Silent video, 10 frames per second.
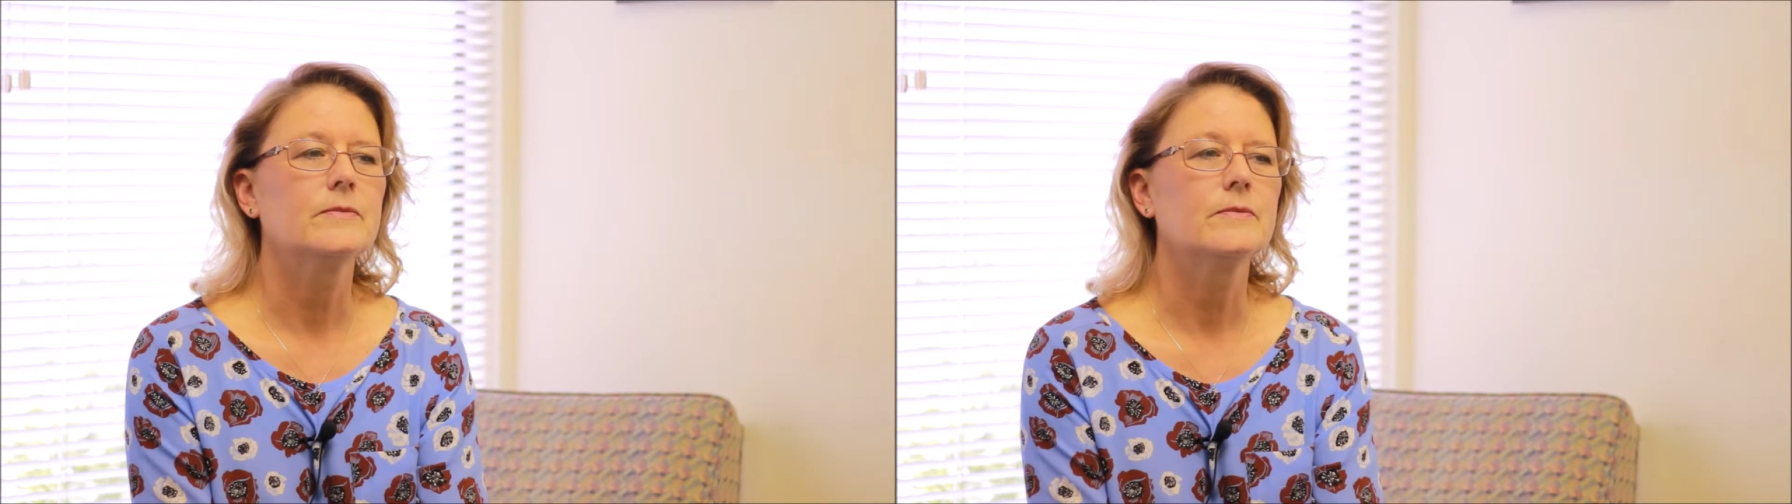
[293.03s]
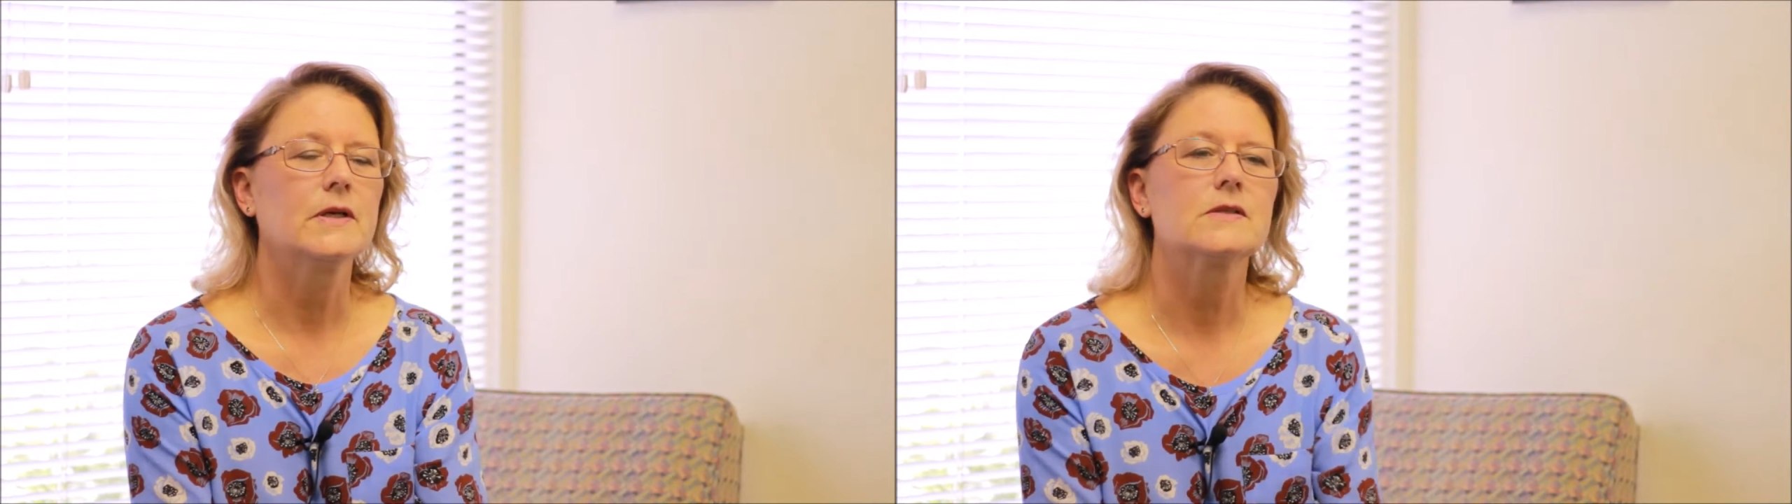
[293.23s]

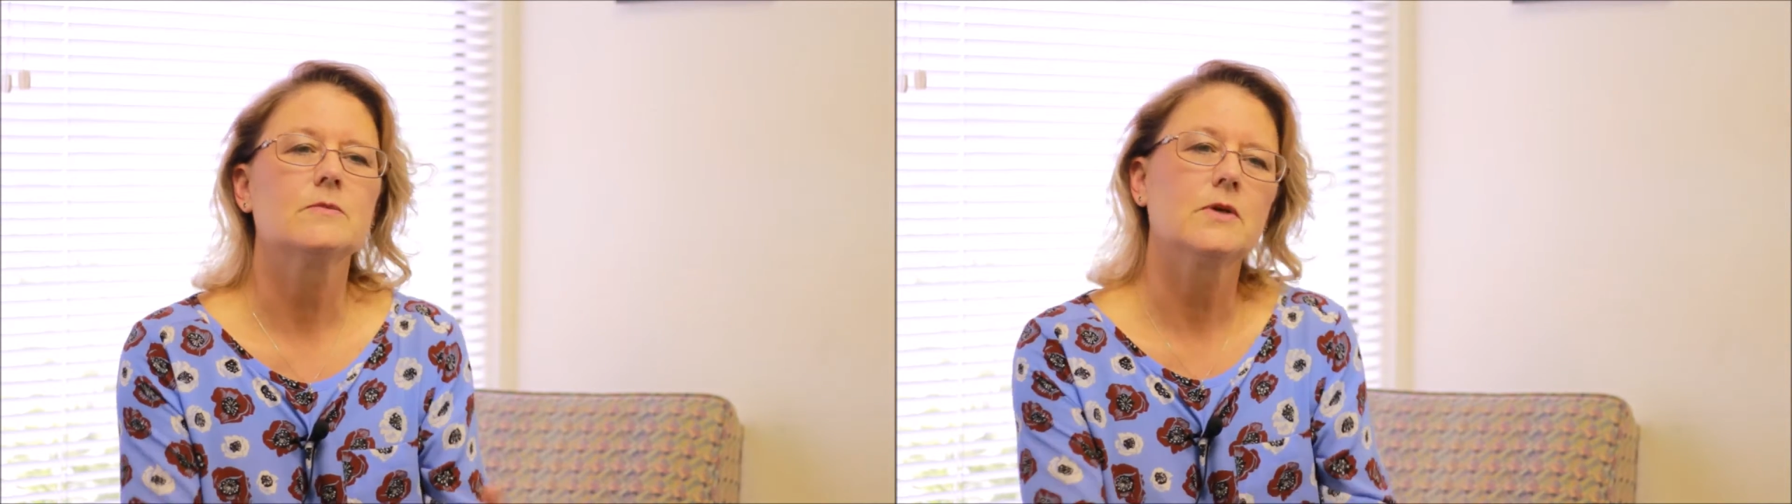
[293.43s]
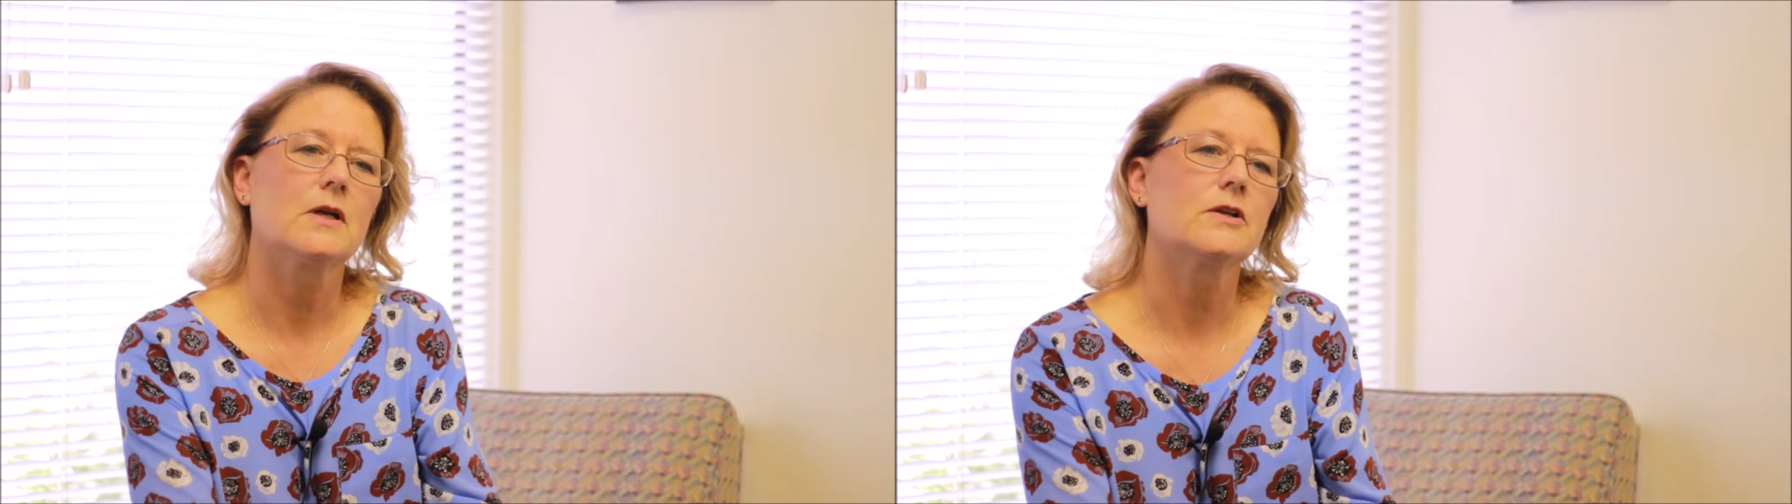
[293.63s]
because I'm
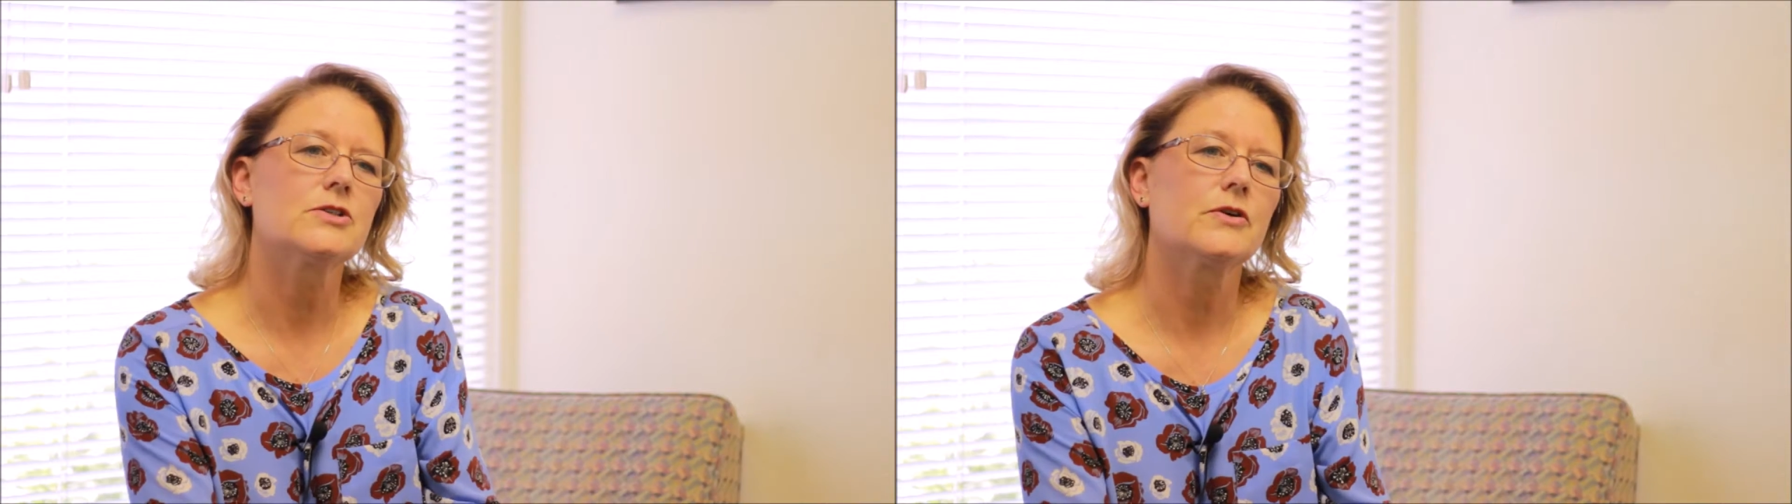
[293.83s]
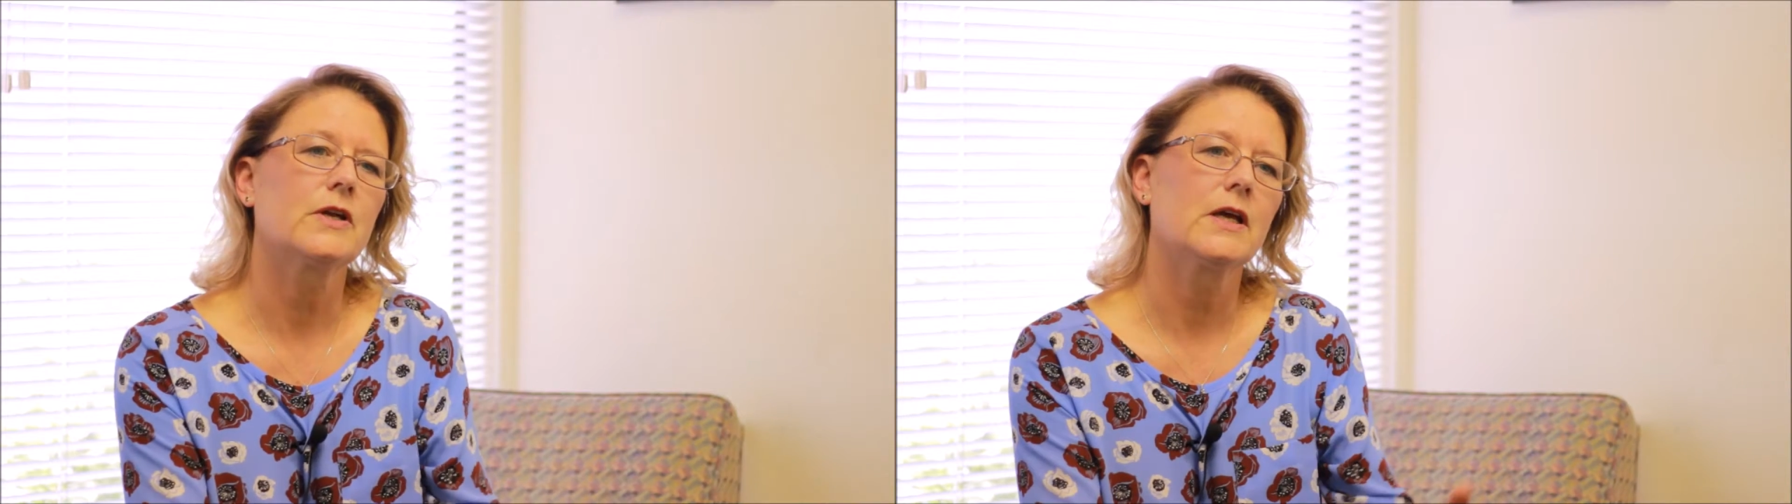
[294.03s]
not an
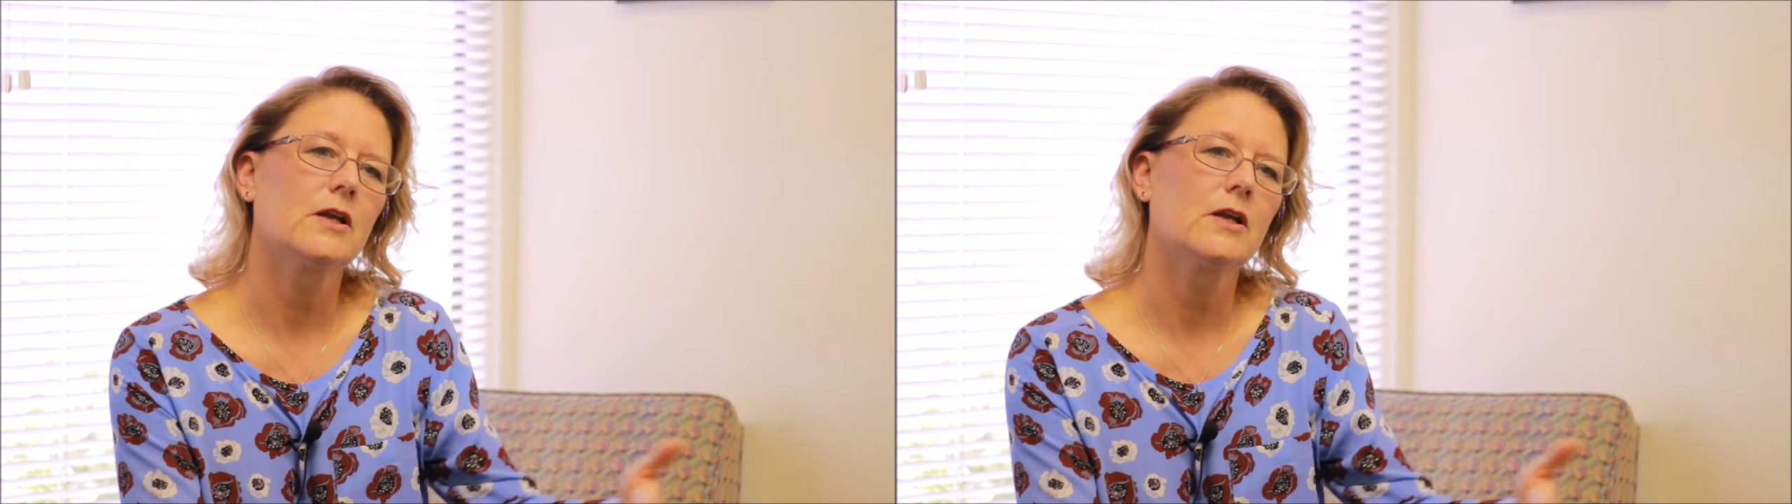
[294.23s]
attorney and